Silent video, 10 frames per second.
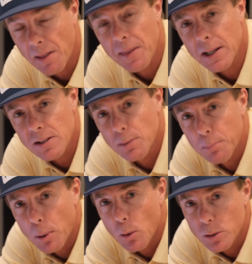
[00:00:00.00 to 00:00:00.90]
I think it's
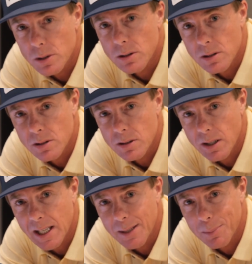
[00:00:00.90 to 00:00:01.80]
important
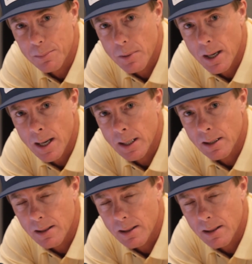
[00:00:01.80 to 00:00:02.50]
to keep in mind